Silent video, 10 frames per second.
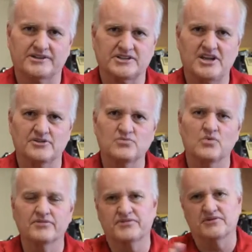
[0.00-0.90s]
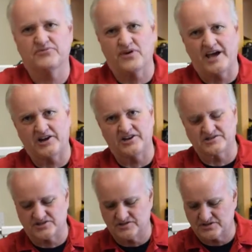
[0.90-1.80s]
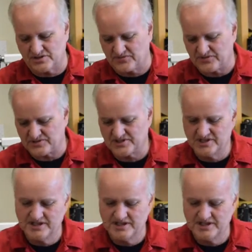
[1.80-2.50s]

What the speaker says: head will fit flat against the surface.